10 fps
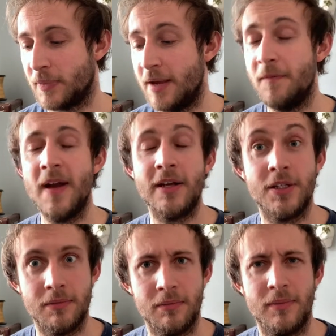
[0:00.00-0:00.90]
In
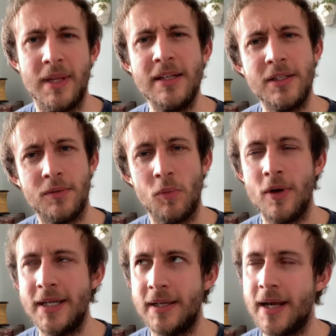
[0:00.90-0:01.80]
fact, that's
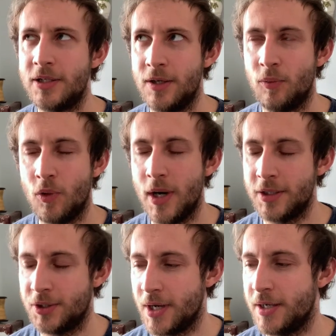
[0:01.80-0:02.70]
what is actually quite
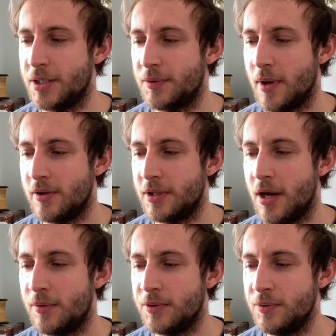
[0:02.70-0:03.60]
strange as well, is that
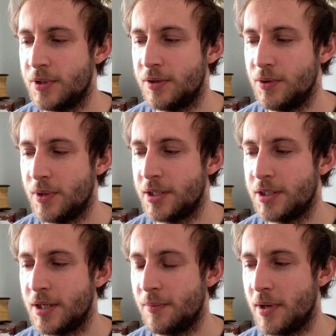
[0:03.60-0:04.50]
I was also talking to
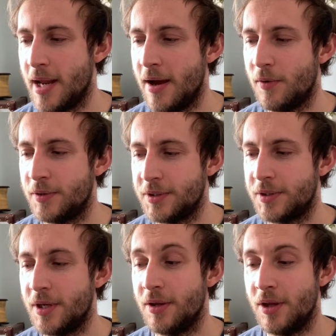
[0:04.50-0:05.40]
someone
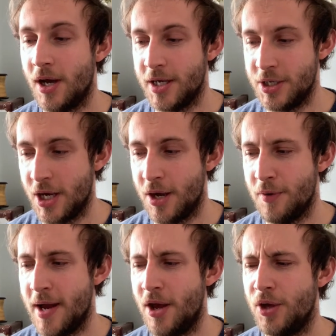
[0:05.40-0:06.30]
else that I
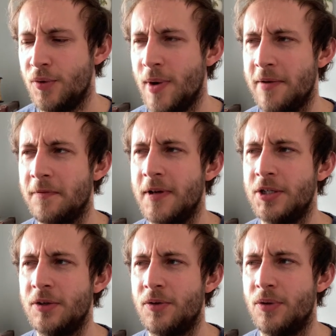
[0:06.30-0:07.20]
know who went
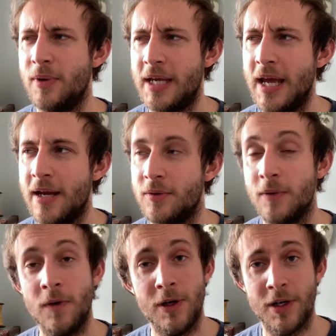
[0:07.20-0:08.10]
fishing on the weekend
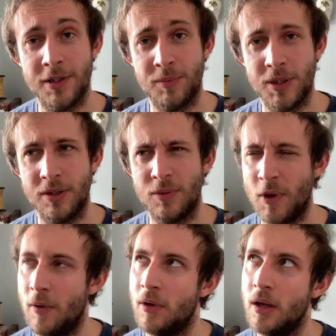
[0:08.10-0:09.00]
with her husband.
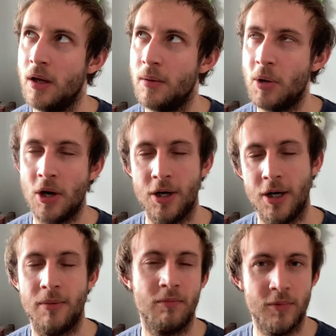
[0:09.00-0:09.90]
Well,
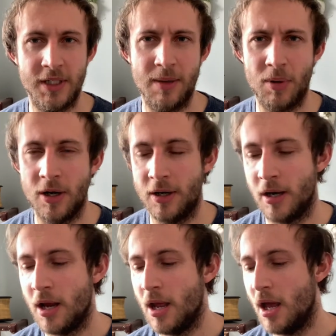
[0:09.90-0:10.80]
partner, we'll say partner.
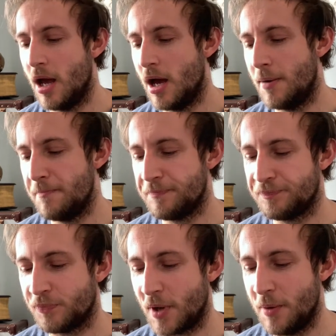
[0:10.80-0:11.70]

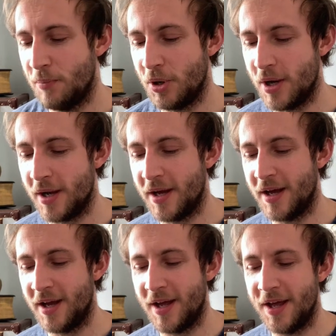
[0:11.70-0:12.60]
But
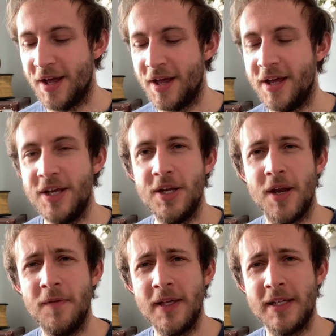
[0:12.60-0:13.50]

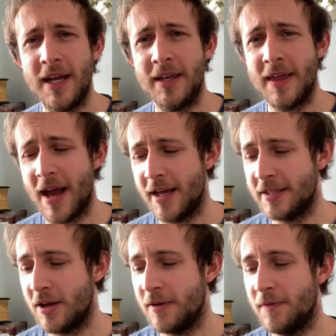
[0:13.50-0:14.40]
things like that.
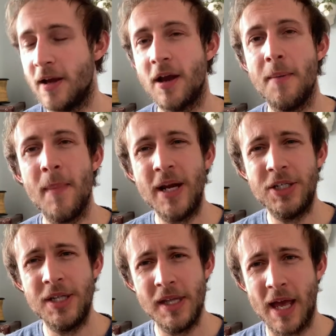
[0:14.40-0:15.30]
It's kind of like,
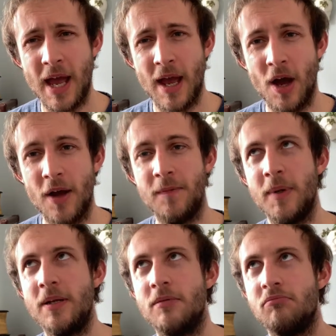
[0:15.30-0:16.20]
imagine that. I've
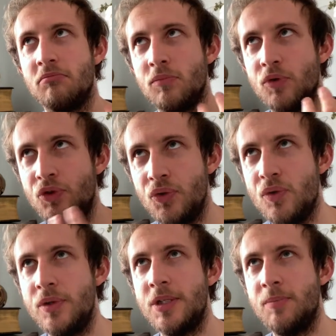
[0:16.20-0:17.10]
been
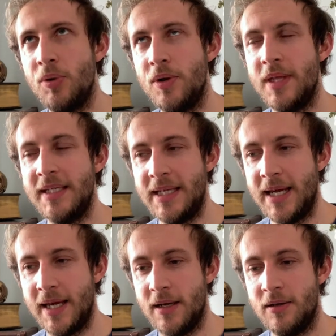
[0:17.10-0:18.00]
drawn to put this
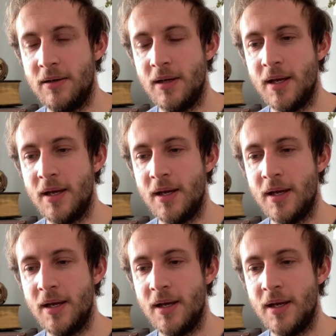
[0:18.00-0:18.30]
in.